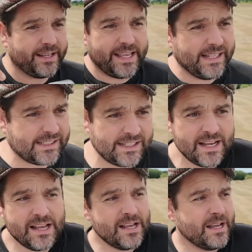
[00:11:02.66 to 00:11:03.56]
I guess
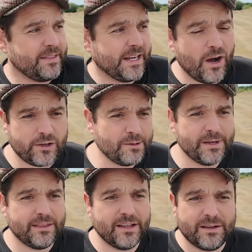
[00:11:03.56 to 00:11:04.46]
the
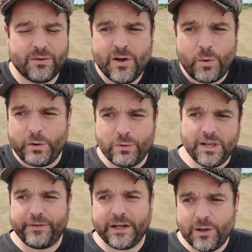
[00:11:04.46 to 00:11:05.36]
argument that we're all
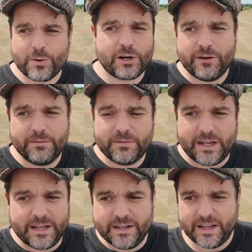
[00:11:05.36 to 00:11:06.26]
living longer
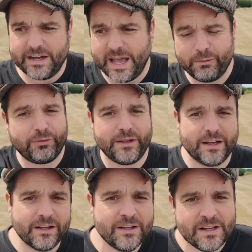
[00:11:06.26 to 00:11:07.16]
and
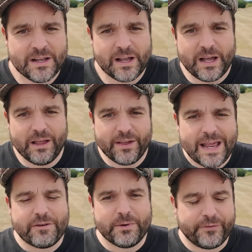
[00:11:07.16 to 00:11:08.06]
healthier than
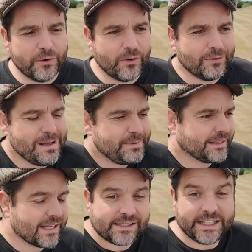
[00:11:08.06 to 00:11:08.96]
ever before, maybe
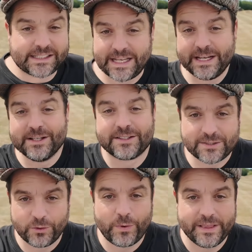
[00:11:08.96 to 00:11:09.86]
that doesn't extend
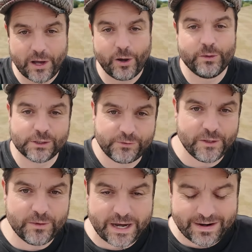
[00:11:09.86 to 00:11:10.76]
to the way that owners
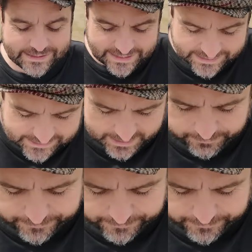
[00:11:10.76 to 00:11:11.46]
view their assets in